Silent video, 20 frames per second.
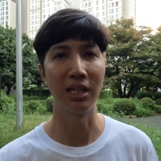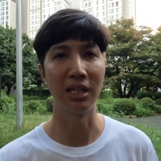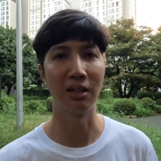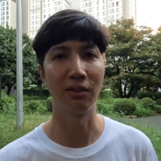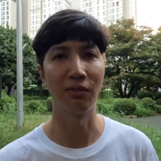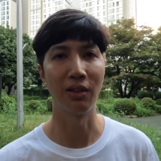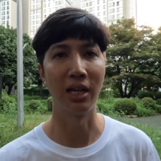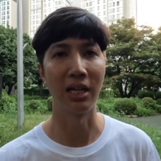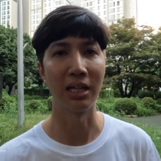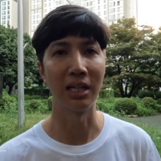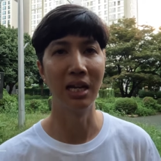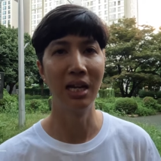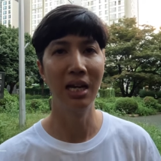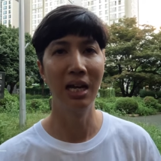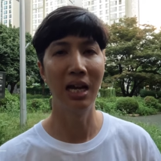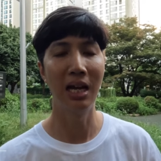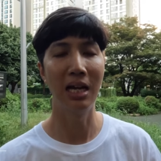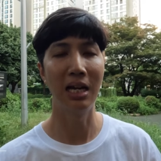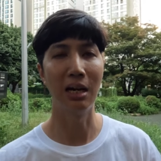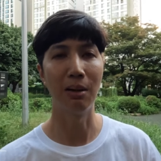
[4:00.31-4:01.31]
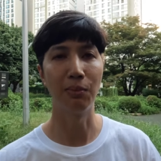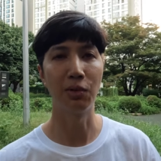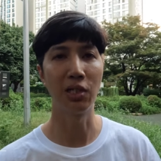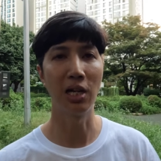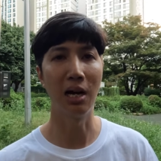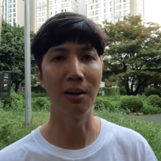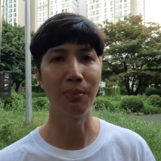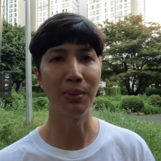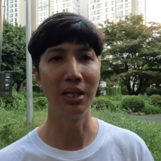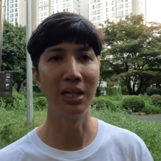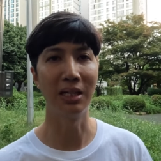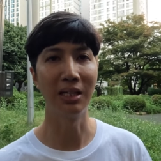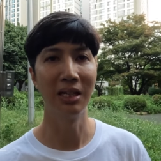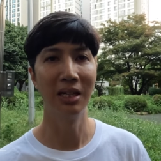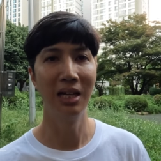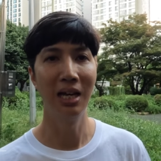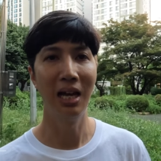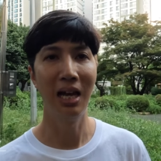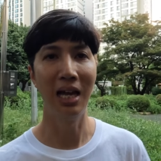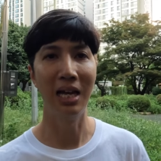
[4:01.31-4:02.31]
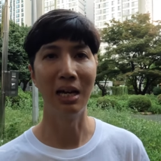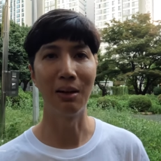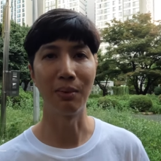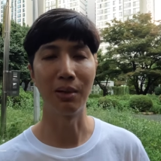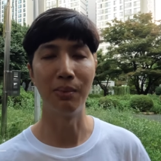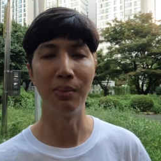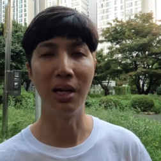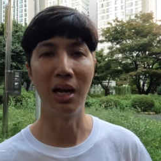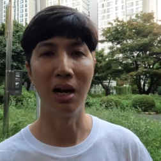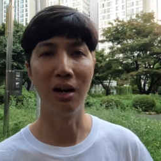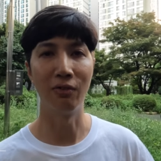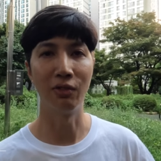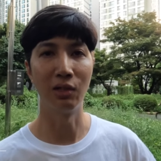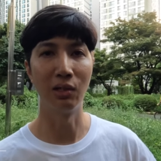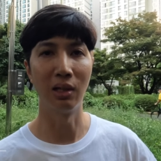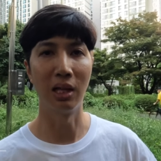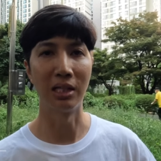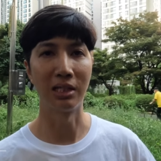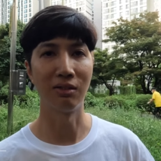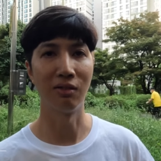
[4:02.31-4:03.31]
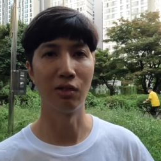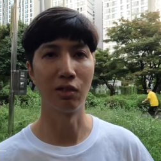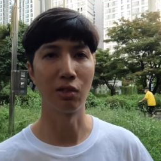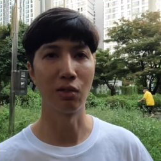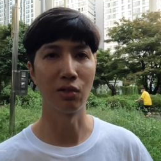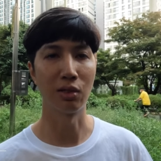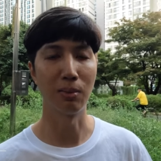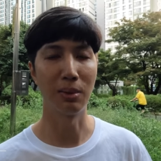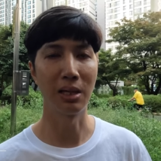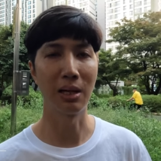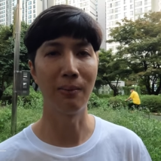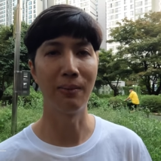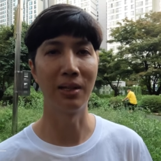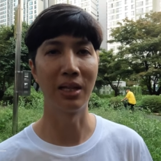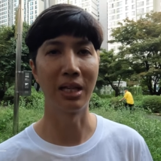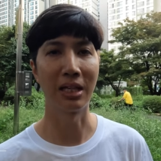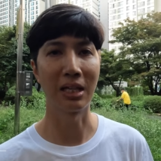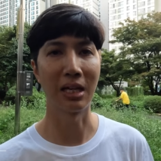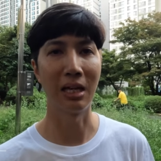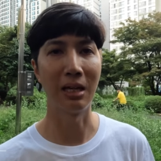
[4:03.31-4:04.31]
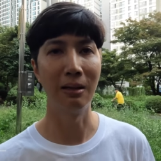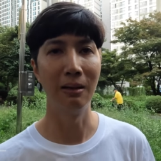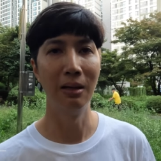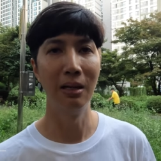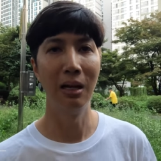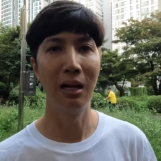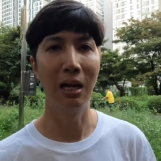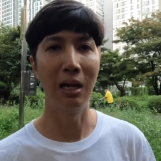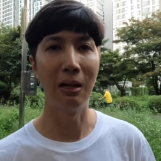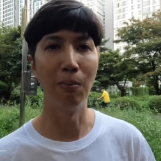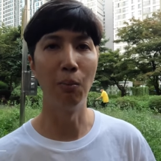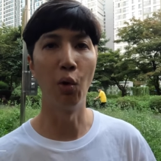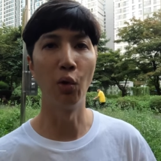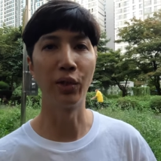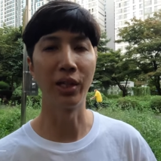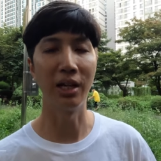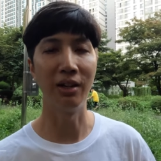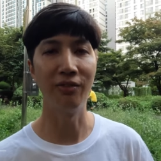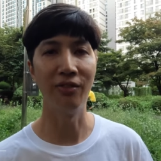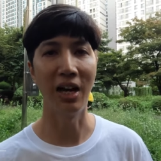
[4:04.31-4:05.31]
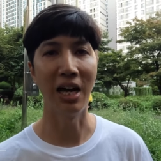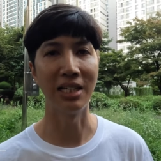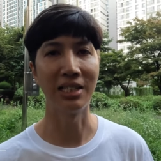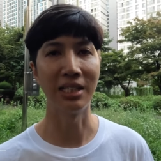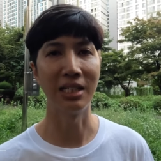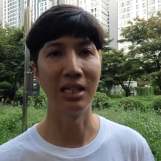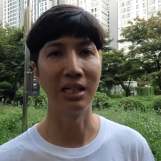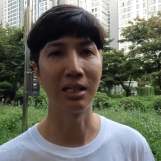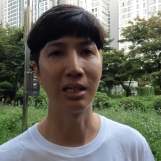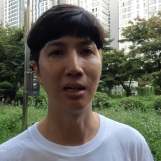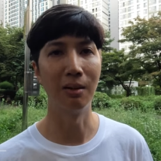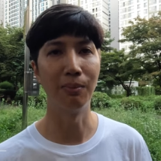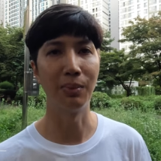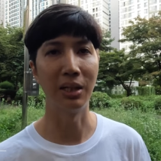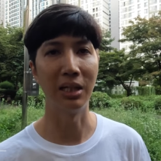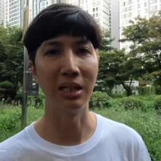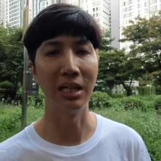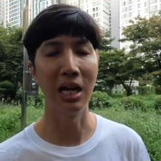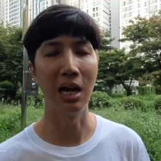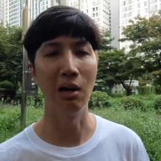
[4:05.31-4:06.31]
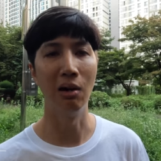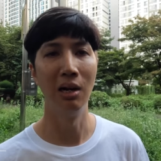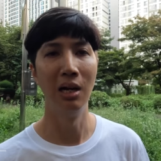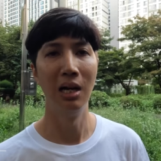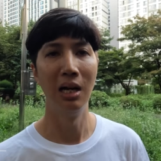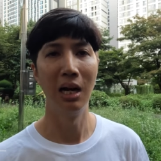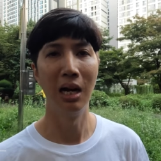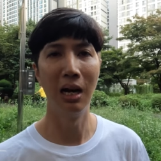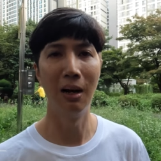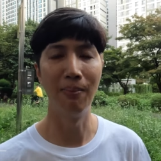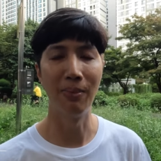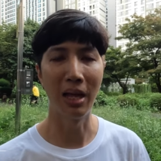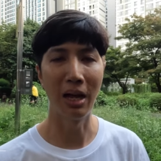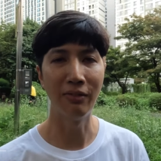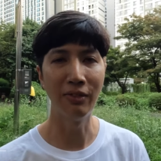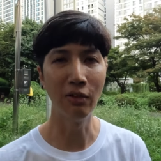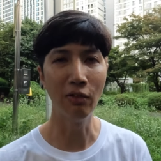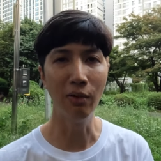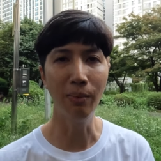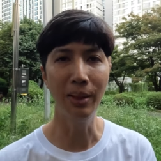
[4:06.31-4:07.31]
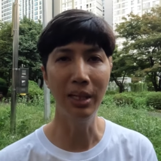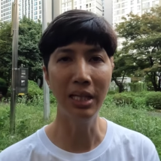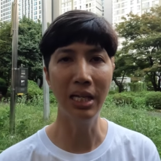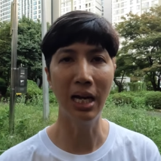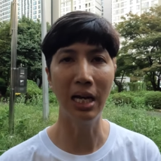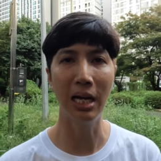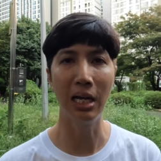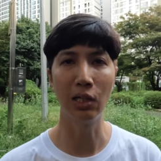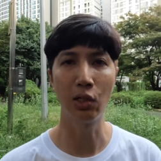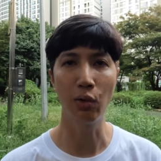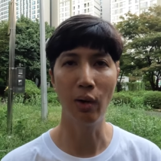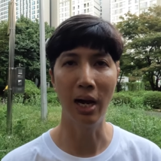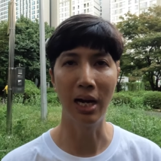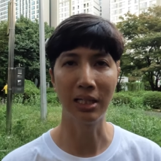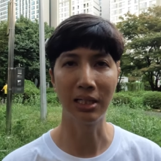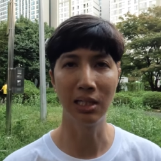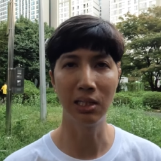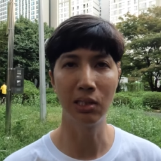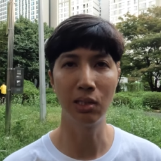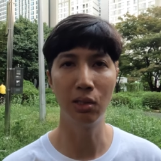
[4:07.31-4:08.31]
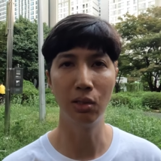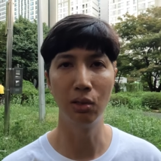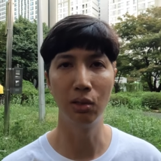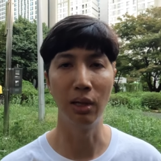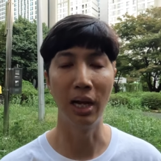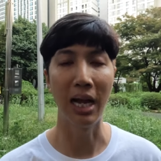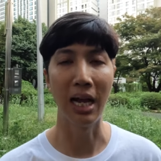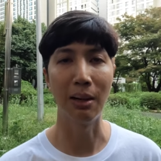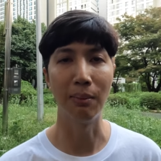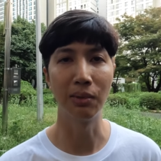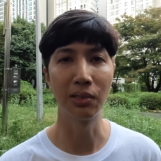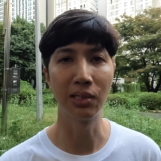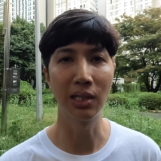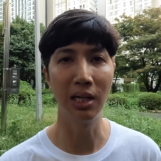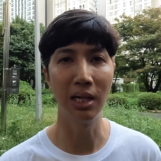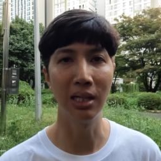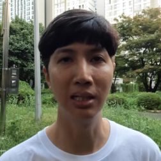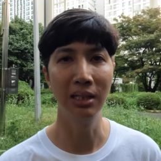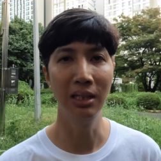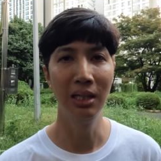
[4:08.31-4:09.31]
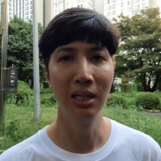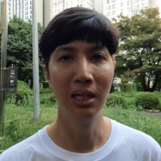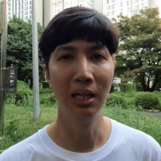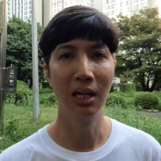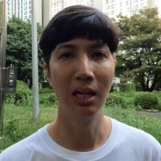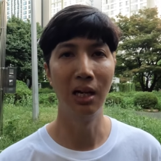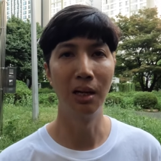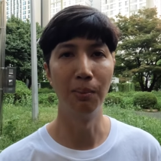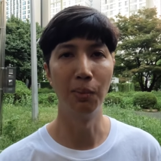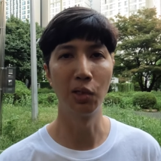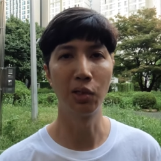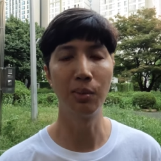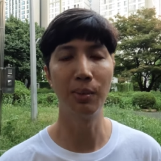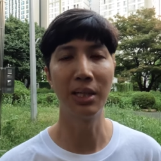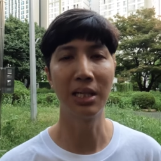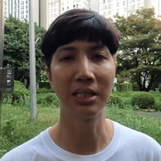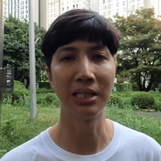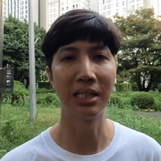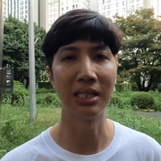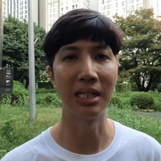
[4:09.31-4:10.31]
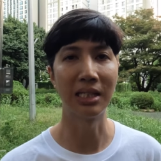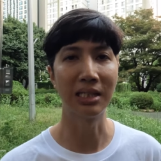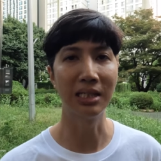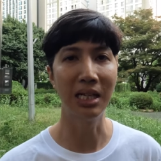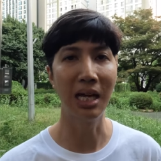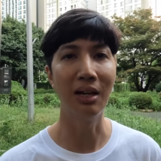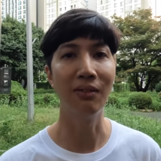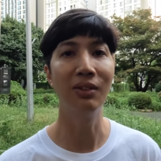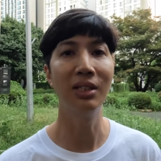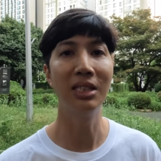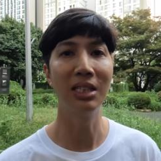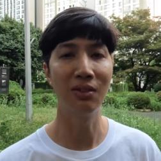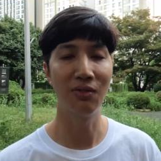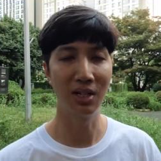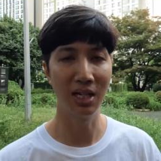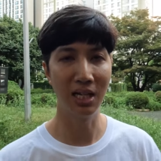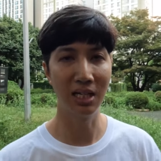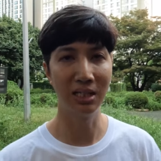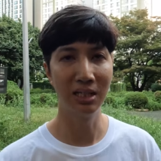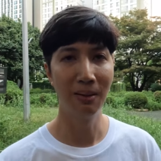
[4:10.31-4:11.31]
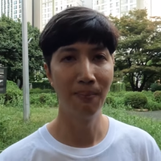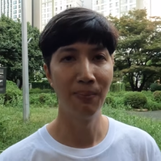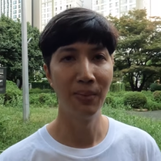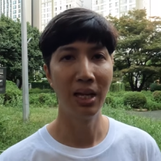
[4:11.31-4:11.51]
thing of like, hey, I'm shopping, hey, I'm gonna be offering you lots of a service and becoming like a, a multifaceted company. Now, um, I've never been that attracted to Amazon, uh, mostly because it doesn't have a dividend